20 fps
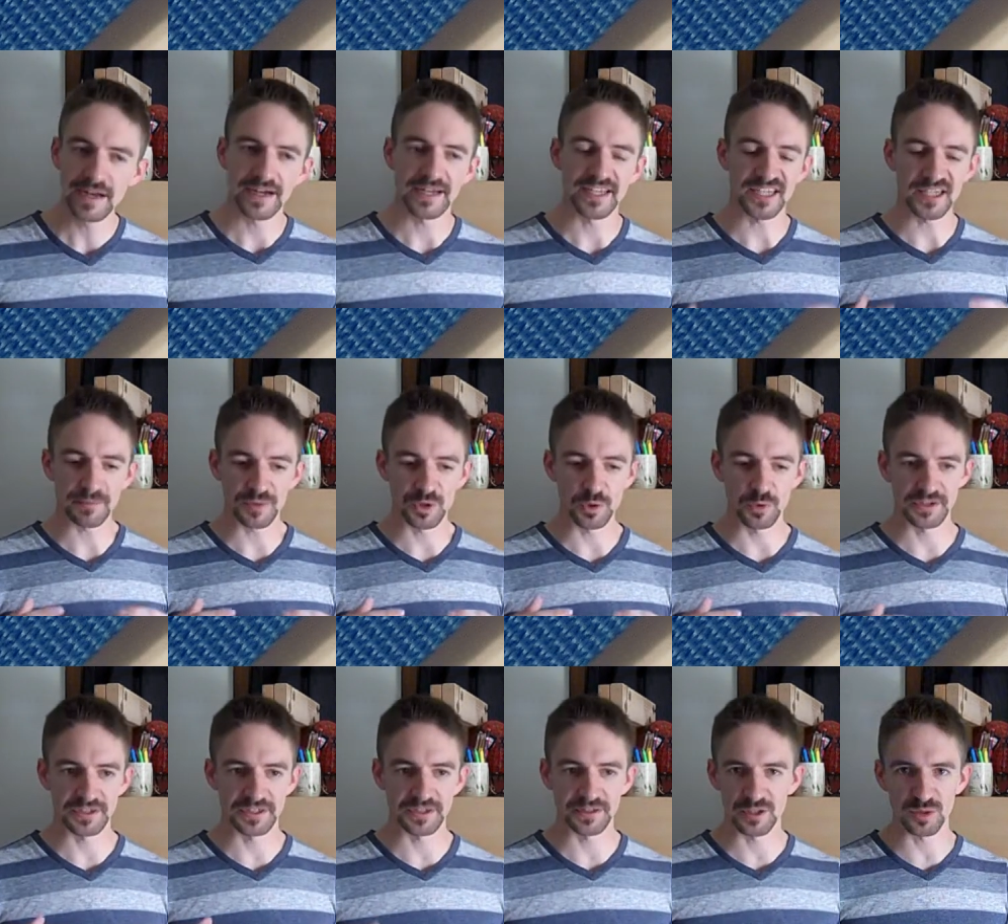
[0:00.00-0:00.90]
I ended up
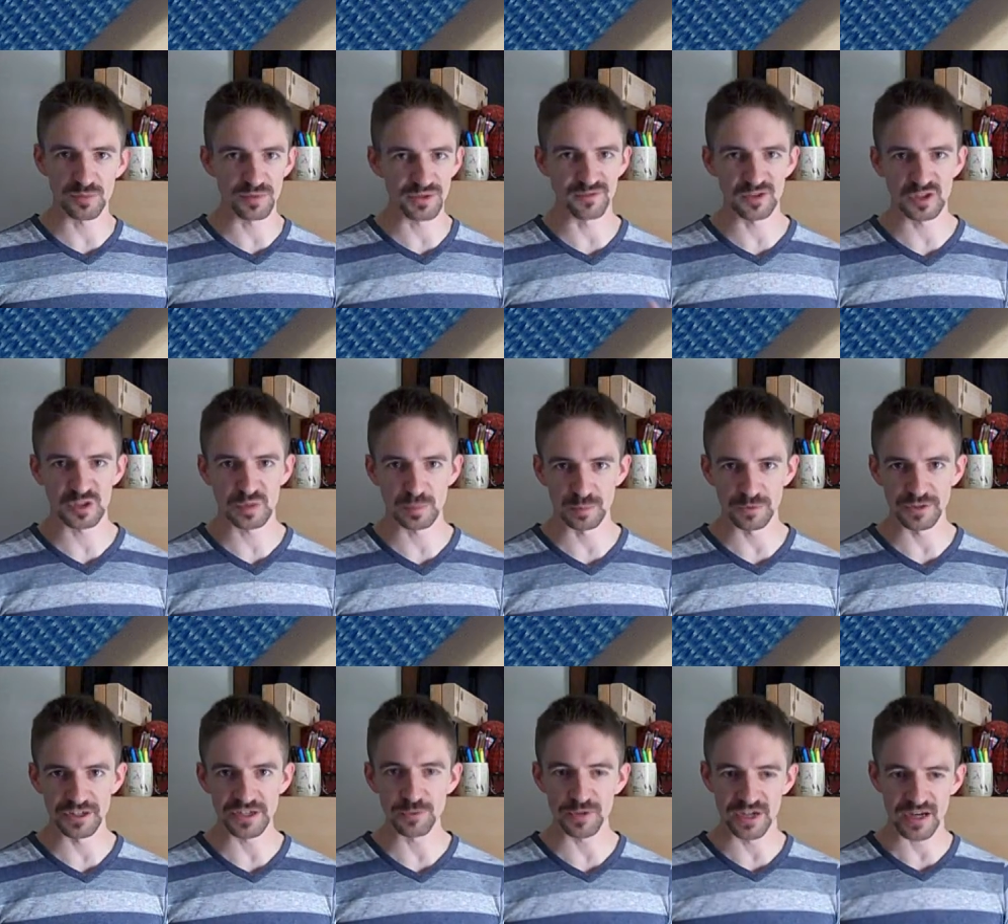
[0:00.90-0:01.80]
going on a little bit of a
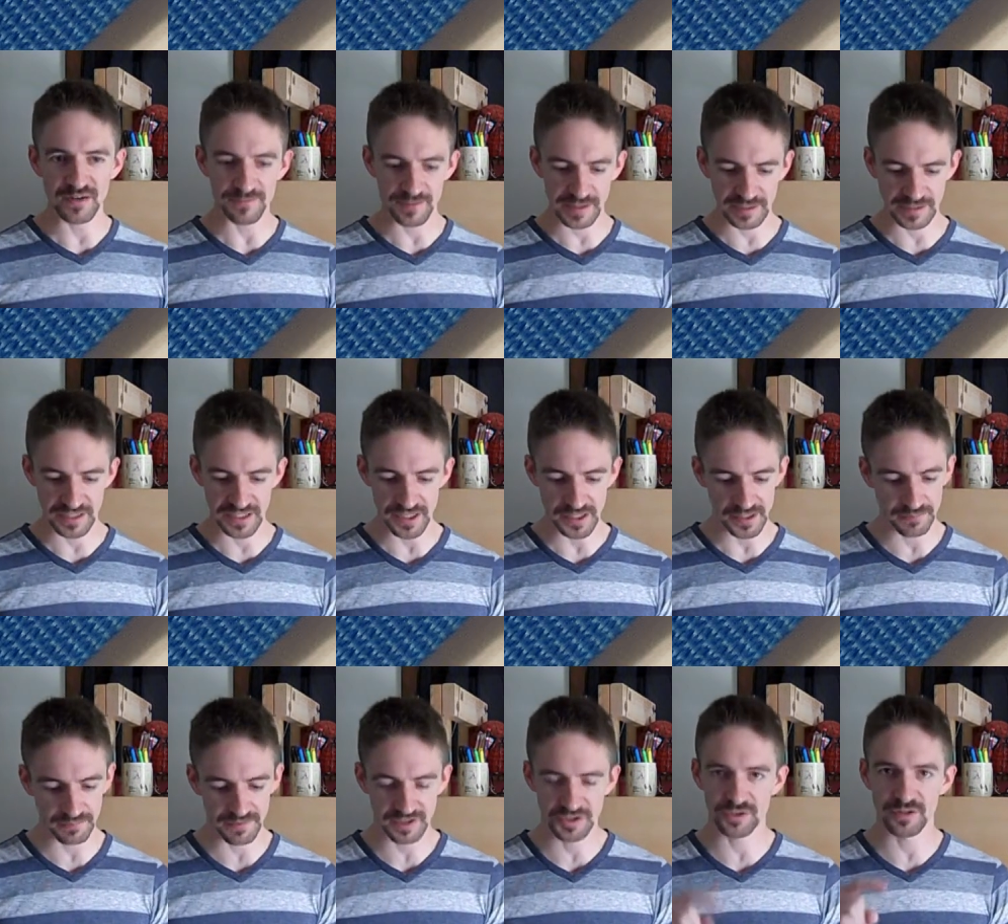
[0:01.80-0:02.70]
spree when I finally
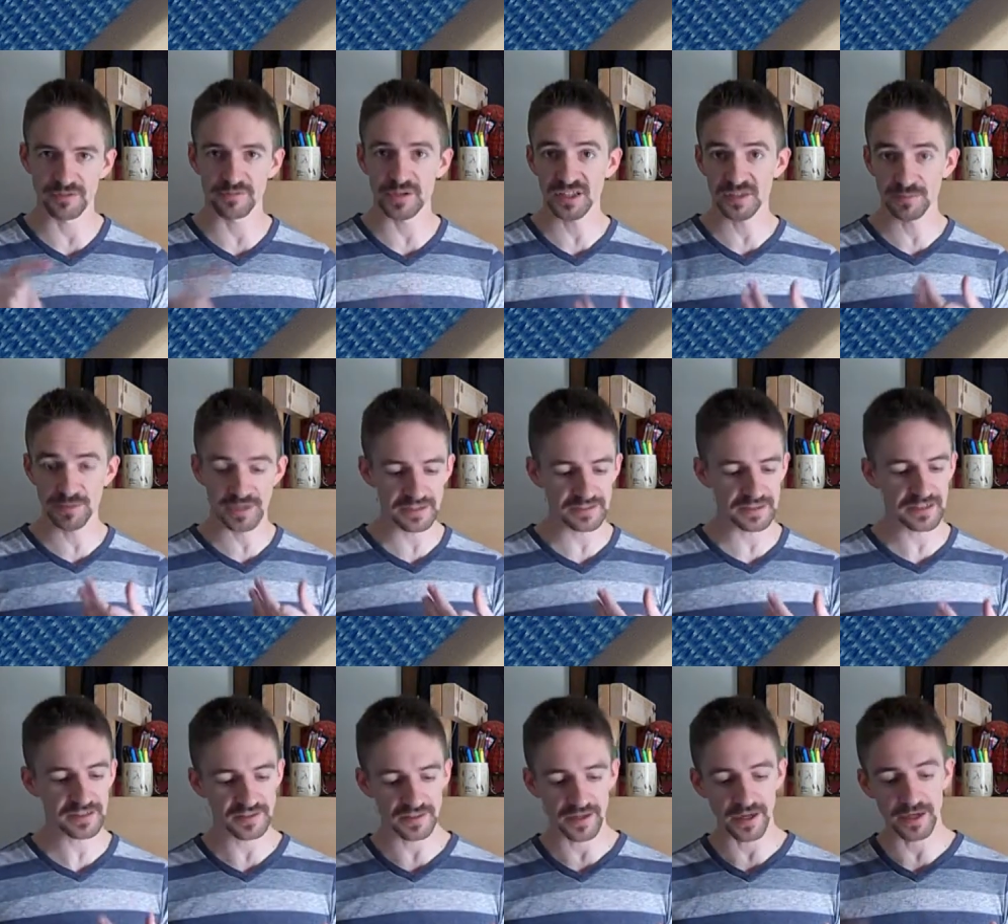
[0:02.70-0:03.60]
make sure I've got the money
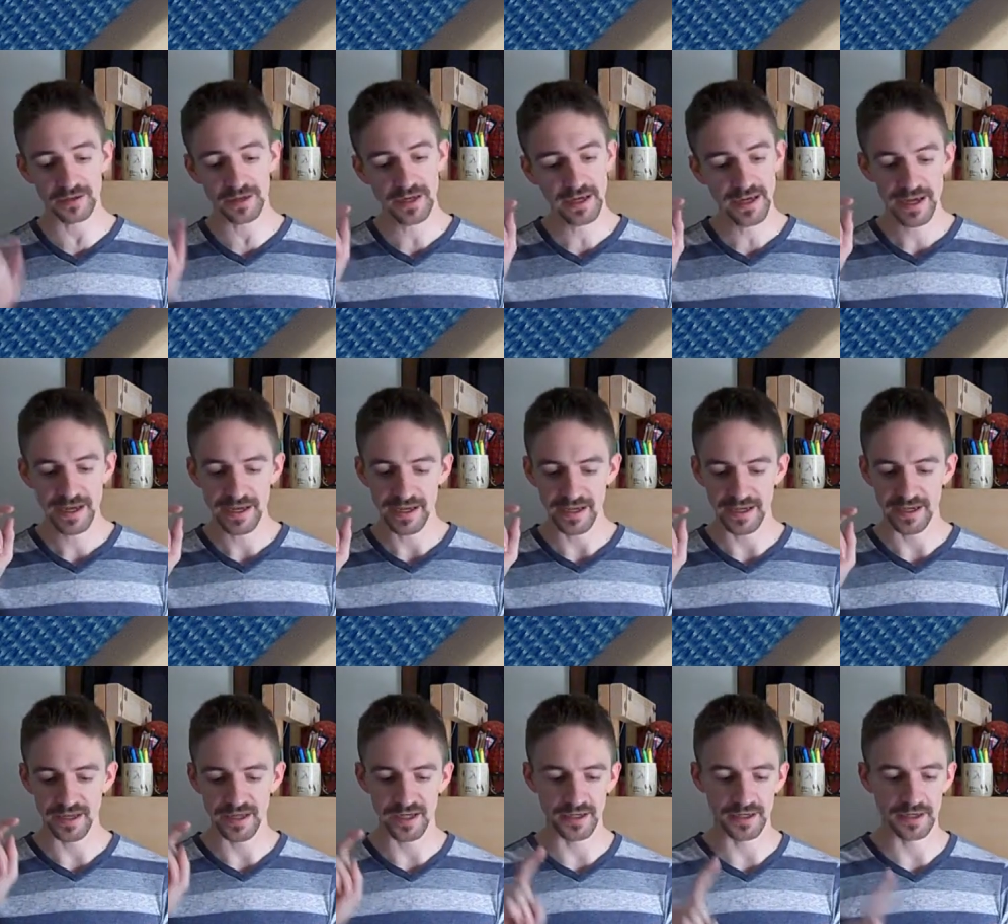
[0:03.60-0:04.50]
set aside
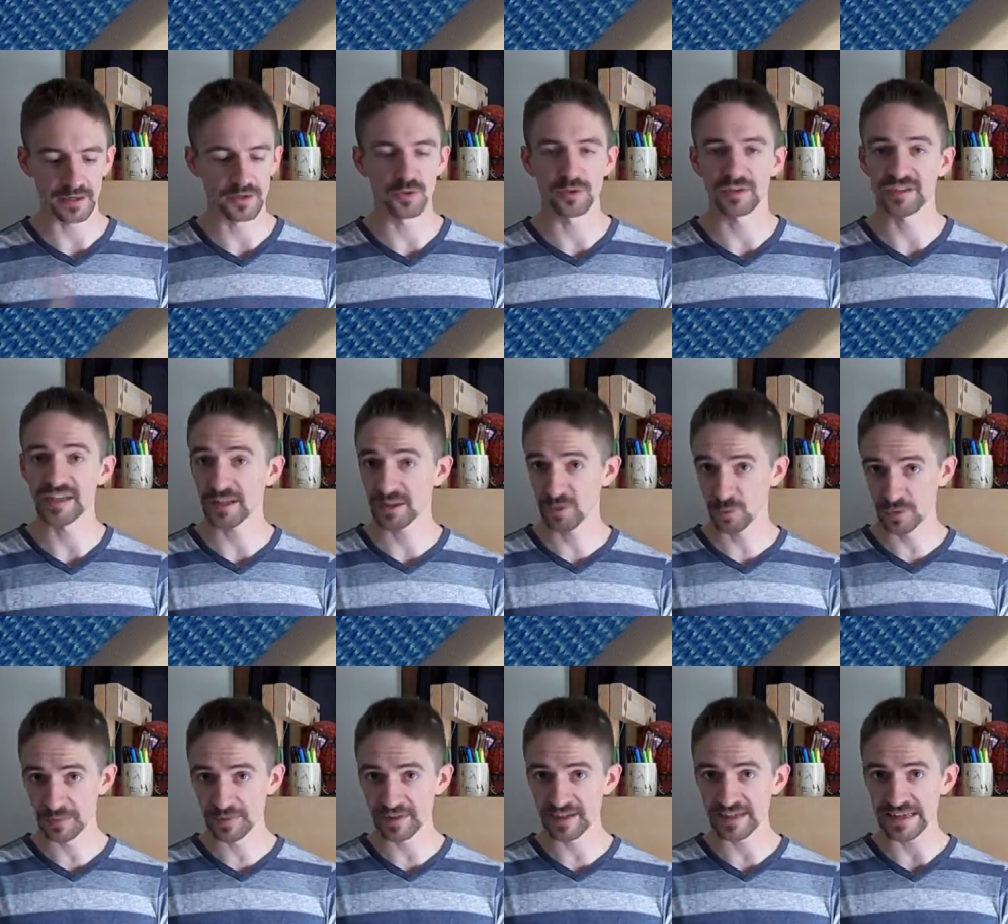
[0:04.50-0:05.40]
and I know exactly
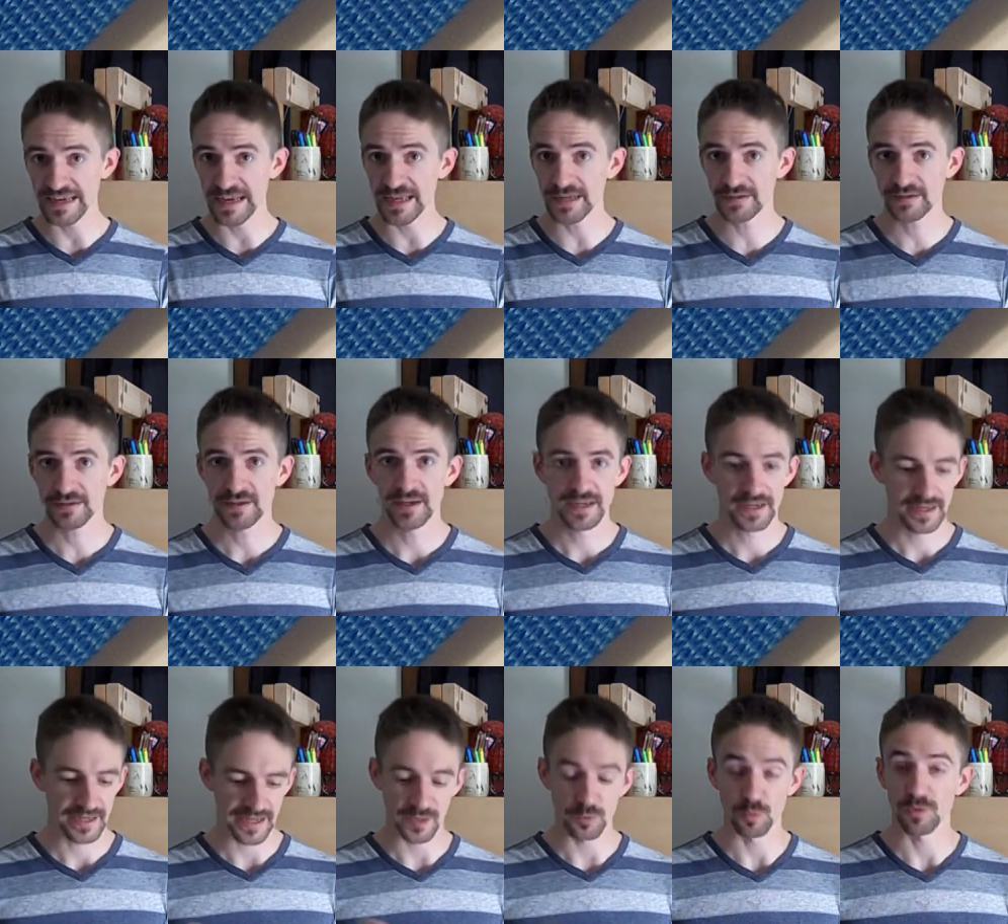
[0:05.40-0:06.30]
what I'm going to get
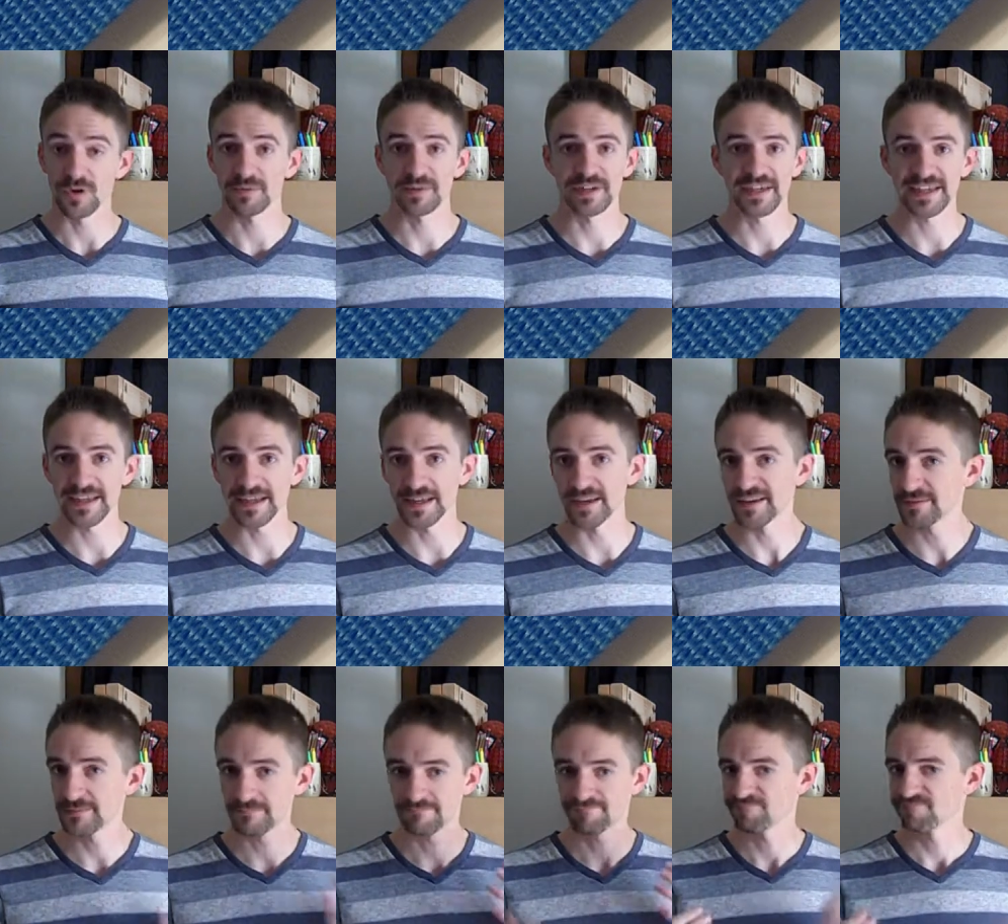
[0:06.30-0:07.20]
and where I'm going to get it,